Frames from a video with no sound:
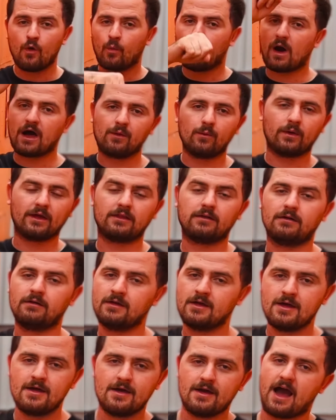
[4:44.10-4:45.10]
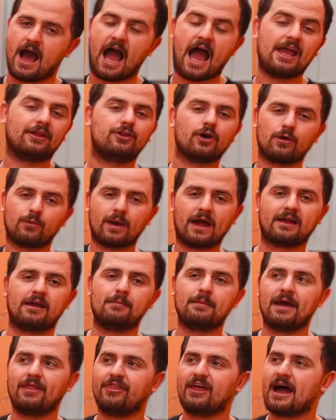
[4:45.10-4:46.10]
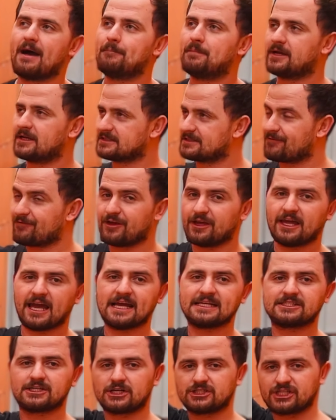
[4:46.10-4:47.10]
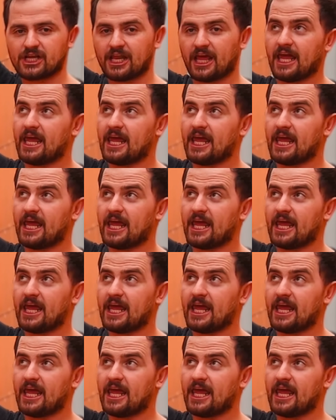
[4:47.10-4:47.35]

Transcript: one window, I don't recommend that because if in case there's